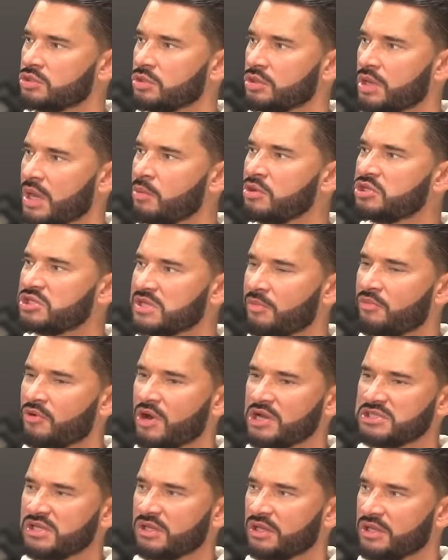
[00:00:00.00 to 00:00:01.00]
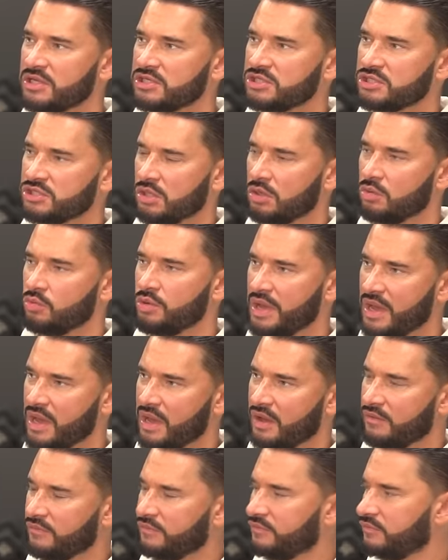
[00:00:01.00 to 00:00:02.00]
So can we summarize the list? So we
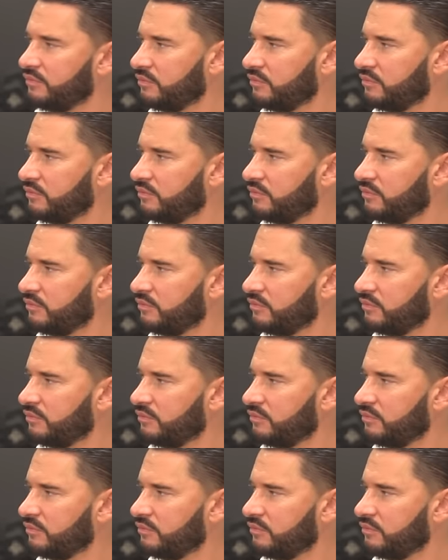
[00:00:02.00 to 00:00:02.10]
have